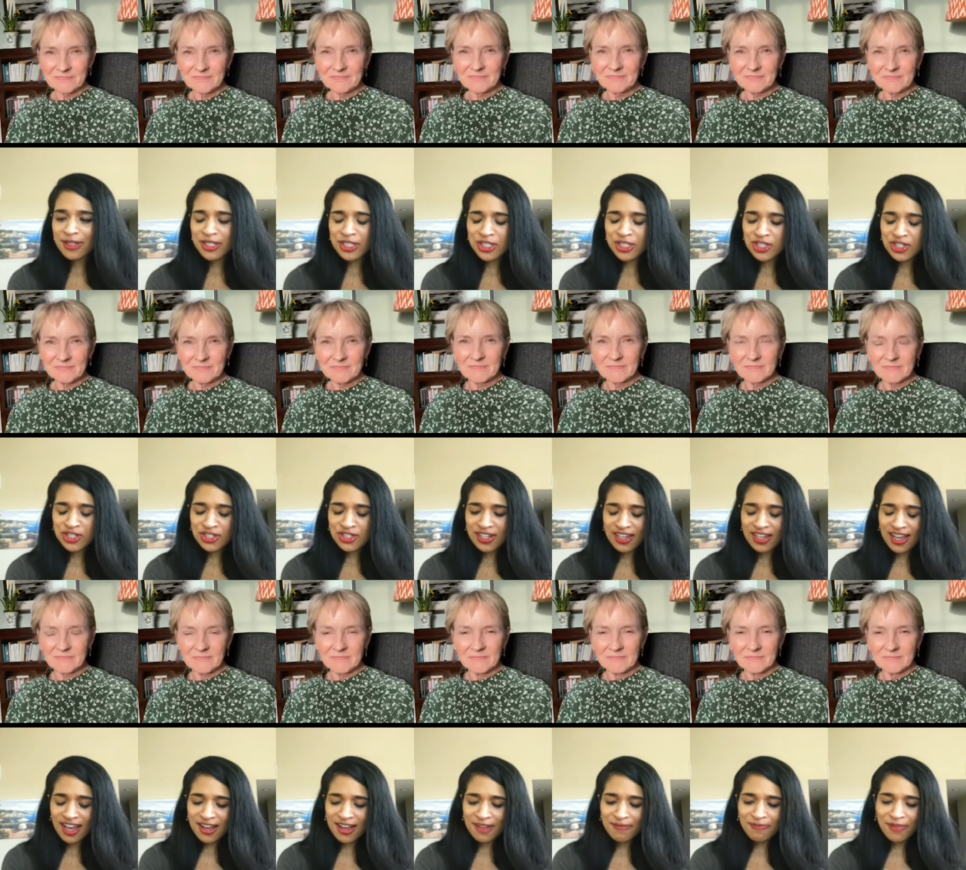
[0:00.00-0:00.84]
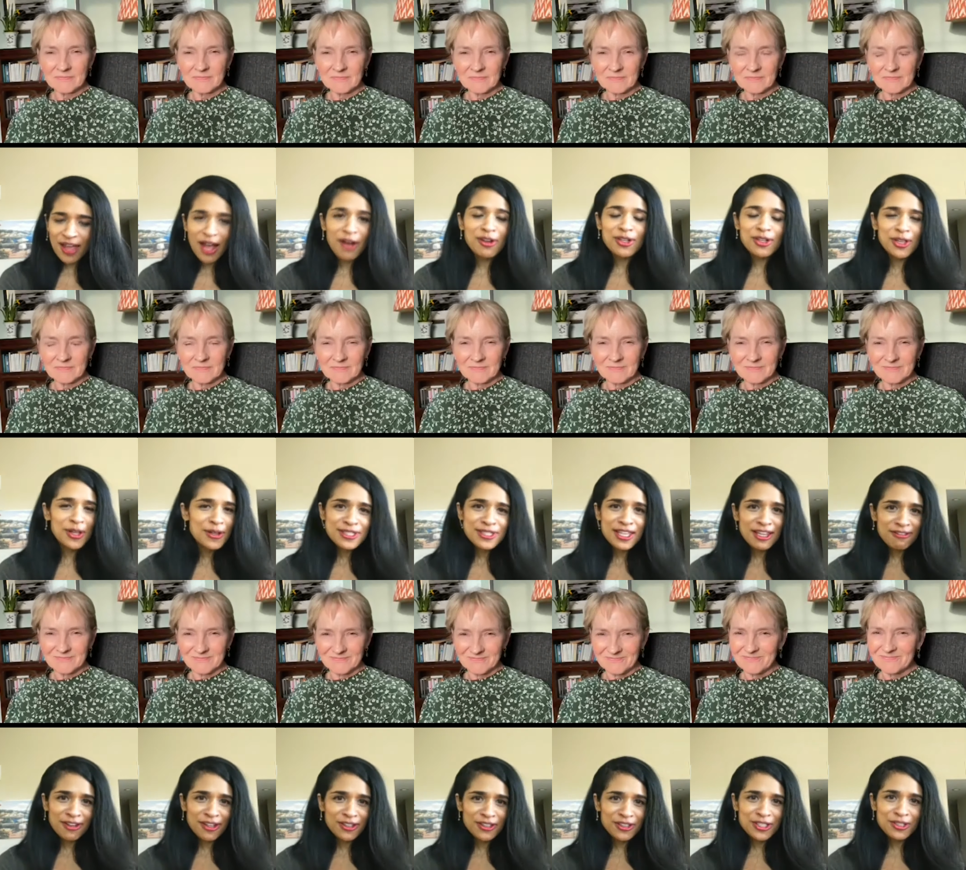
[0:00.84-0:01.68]
Speaker 1: much, how close I
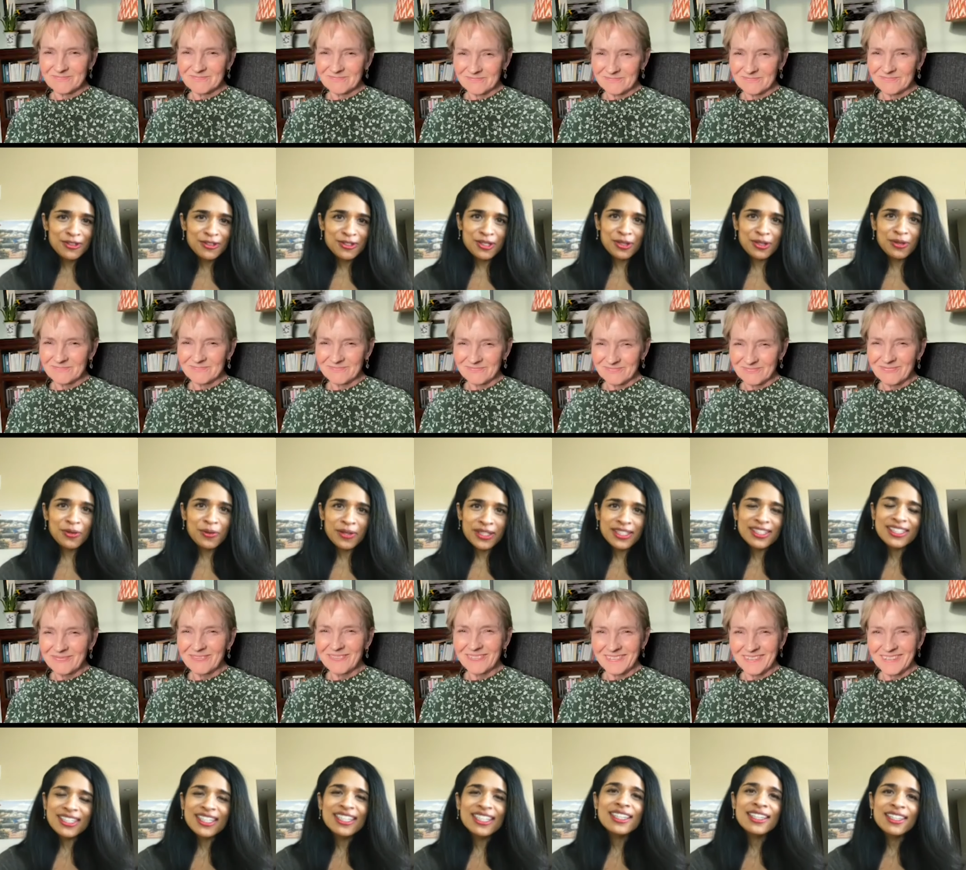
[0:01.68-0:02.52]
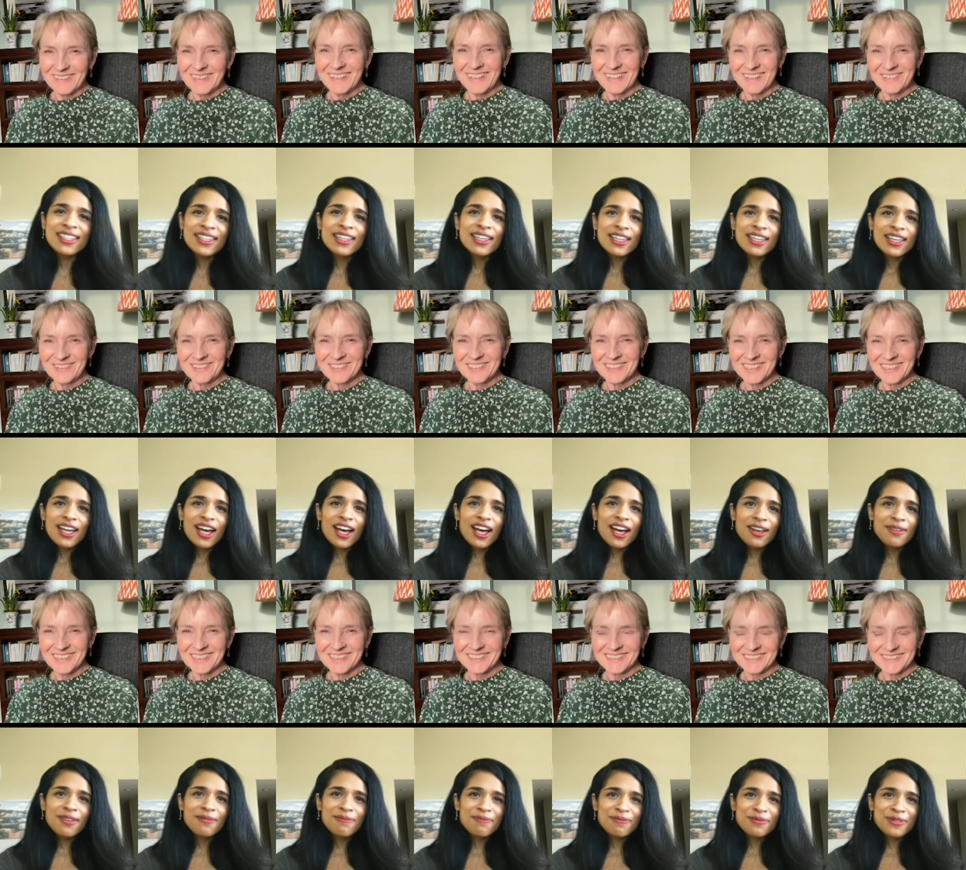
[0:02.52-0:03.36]
felt to you so quickly. Yeah,
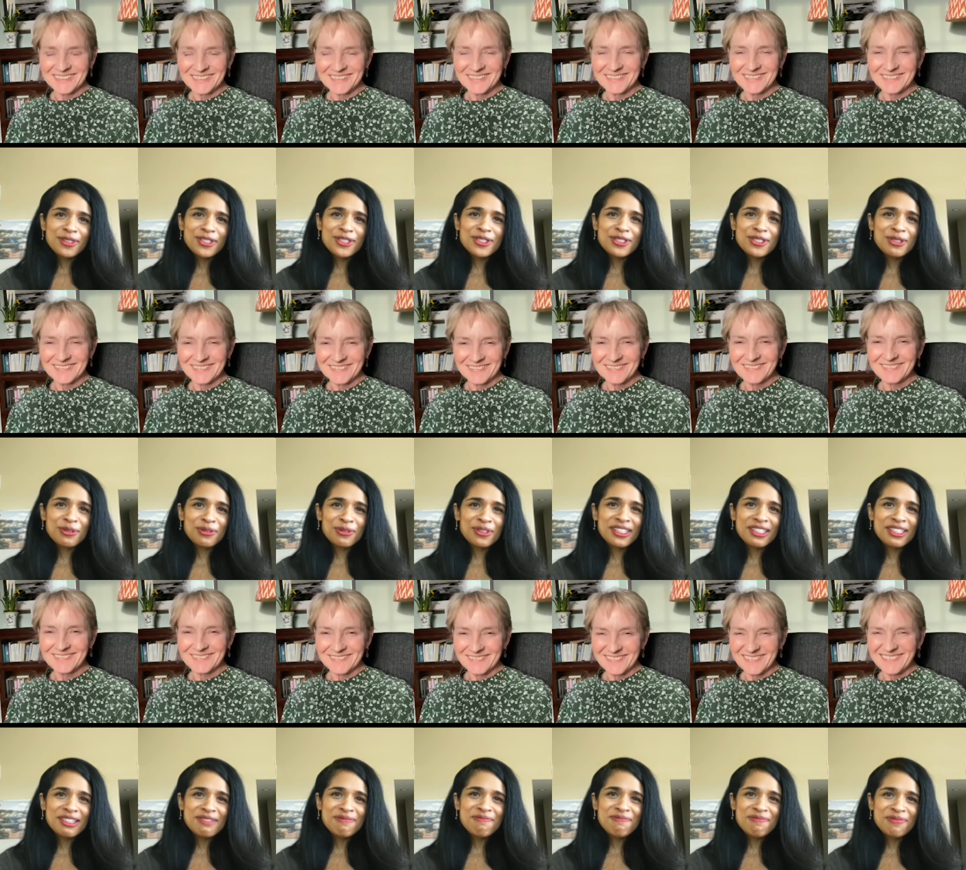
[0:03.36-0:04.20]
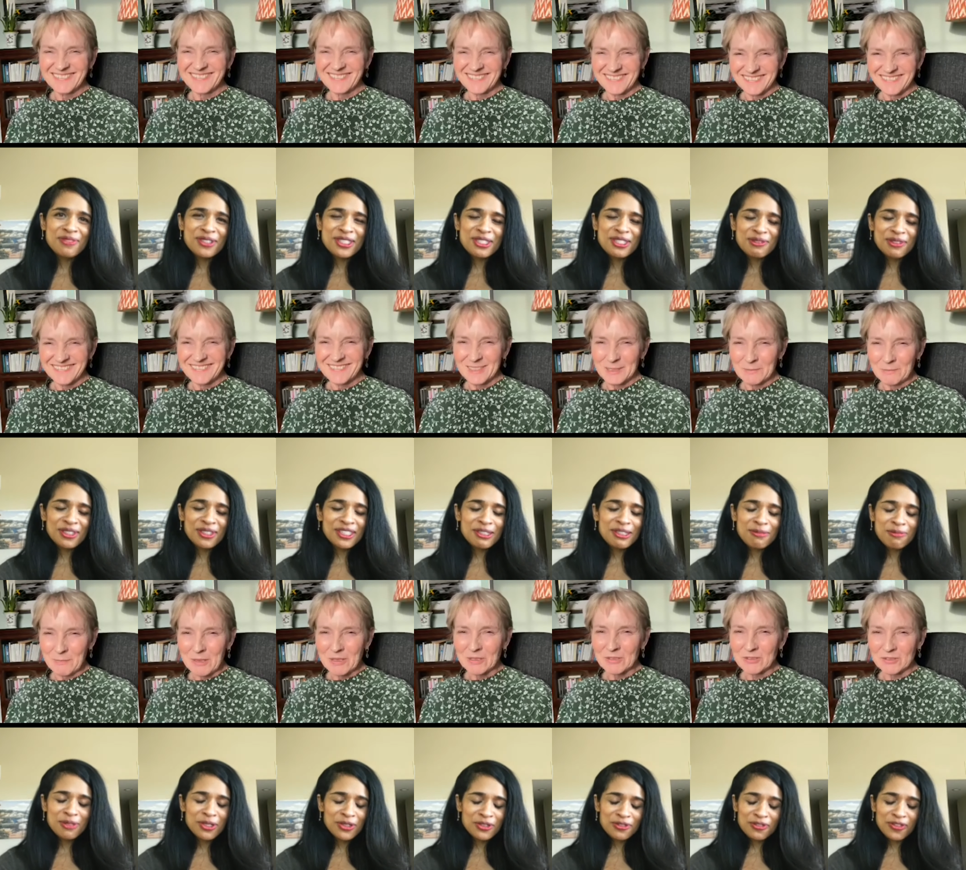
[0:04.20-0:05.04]
it was a really
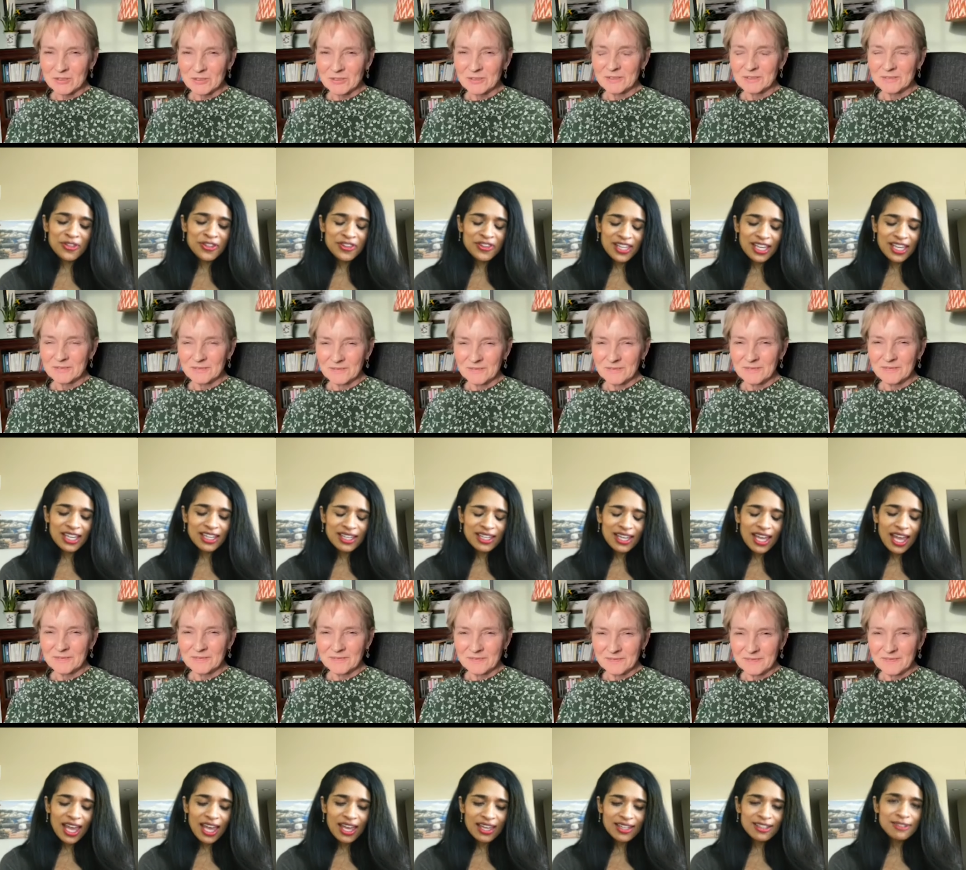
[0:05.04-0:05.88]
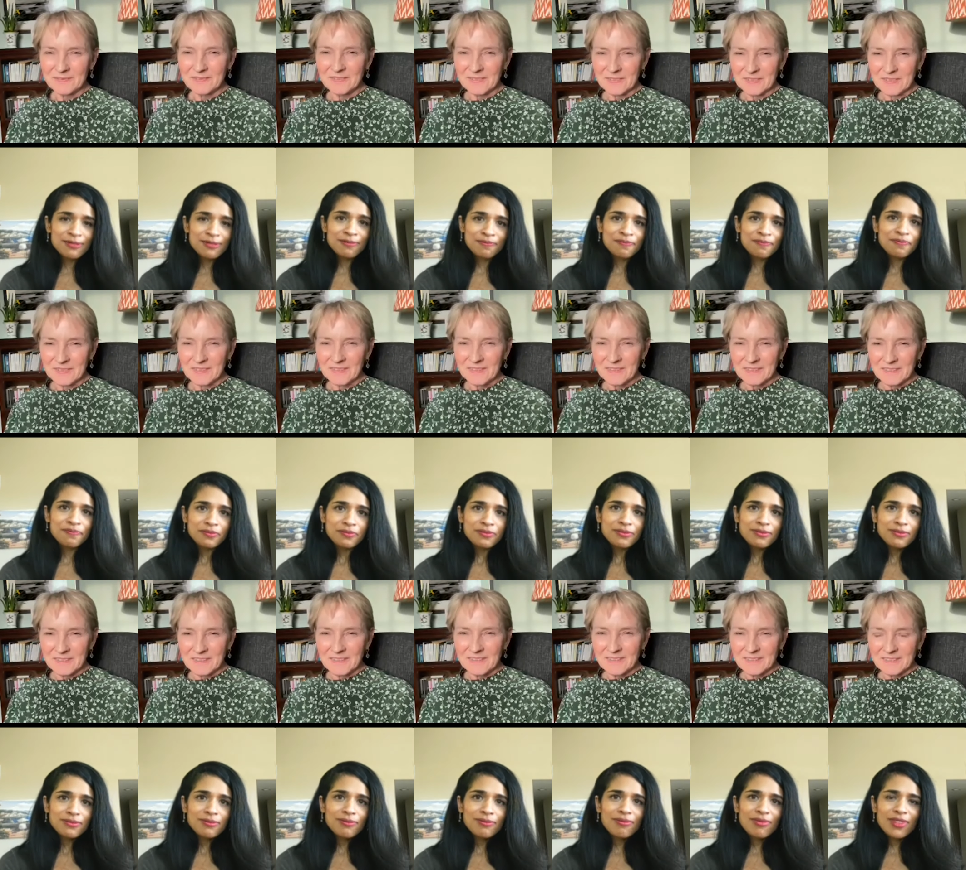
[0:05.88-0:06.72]
beautiful thing. And
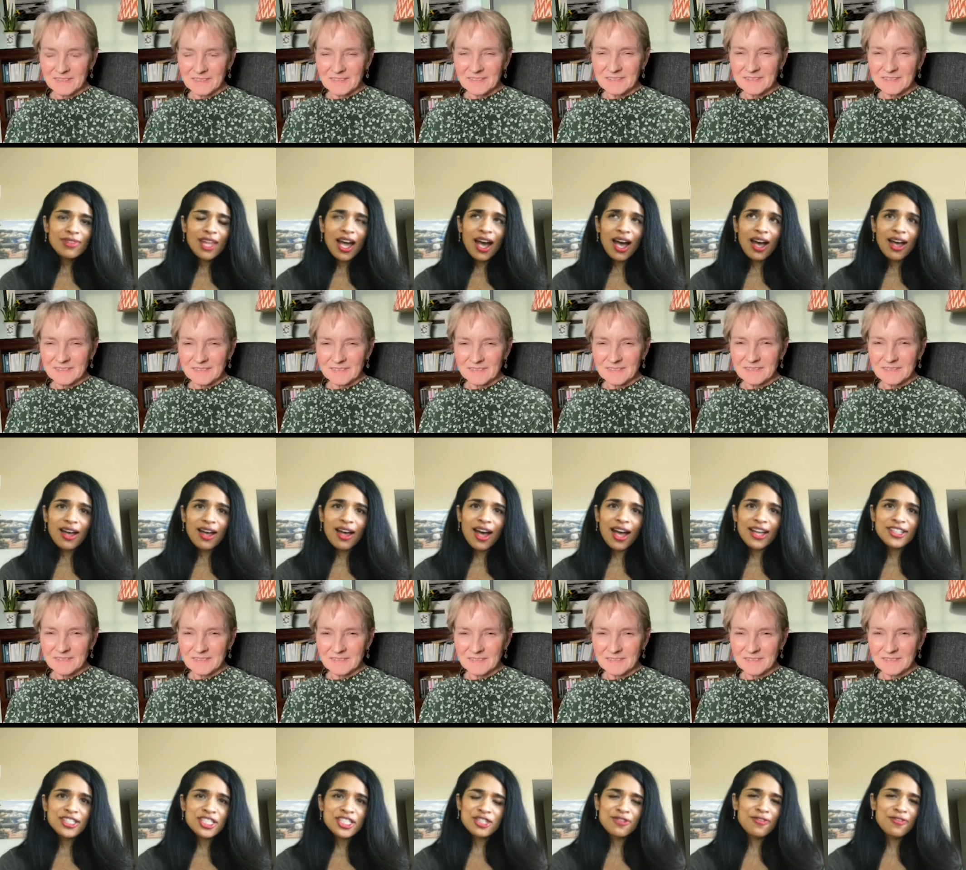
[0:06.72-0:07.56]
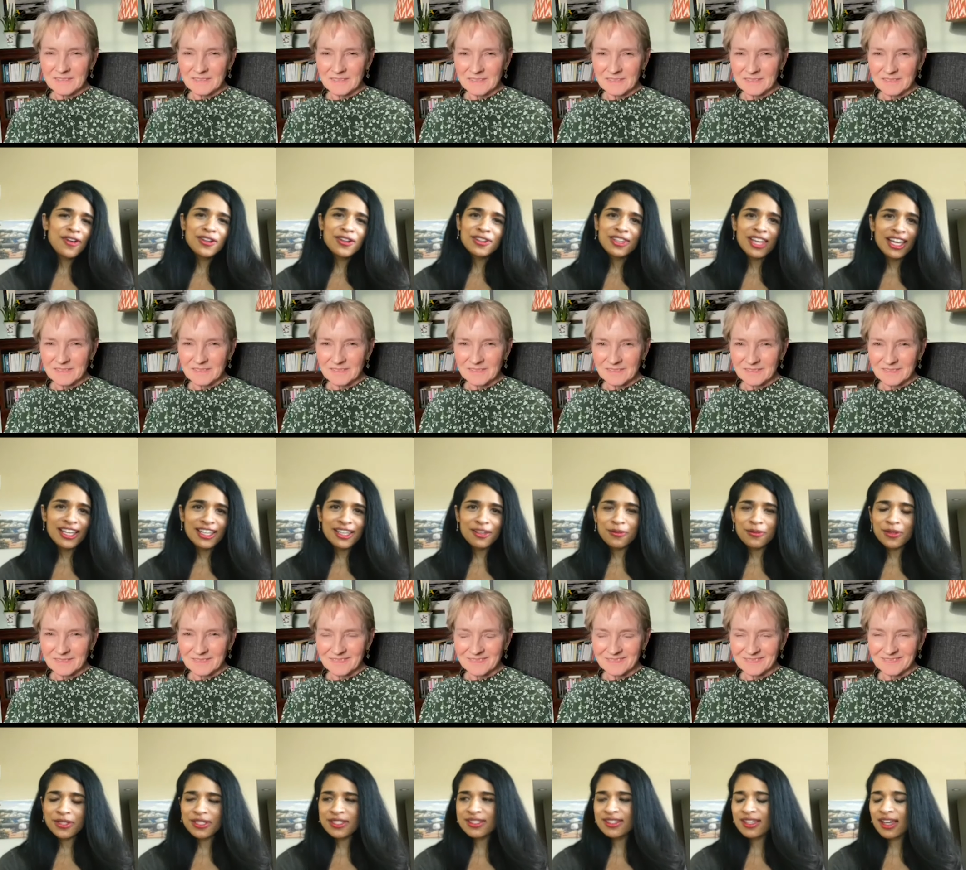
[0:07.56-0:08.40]
I just felt like it
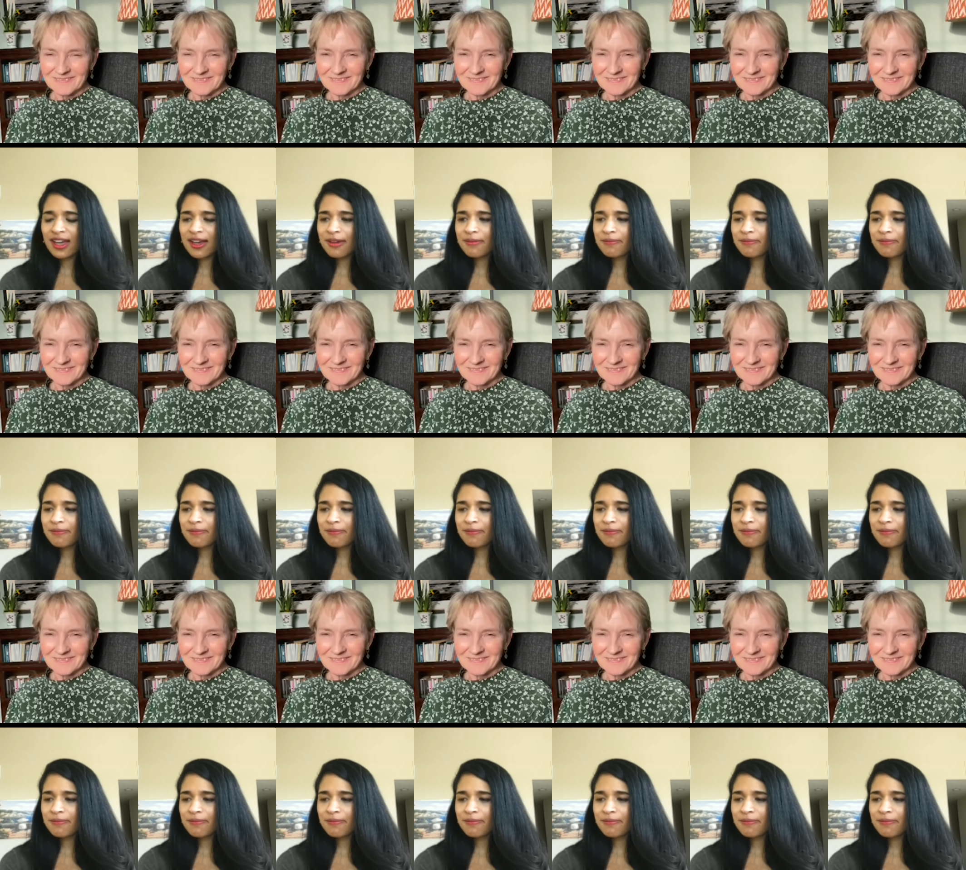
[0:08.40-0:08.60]
was,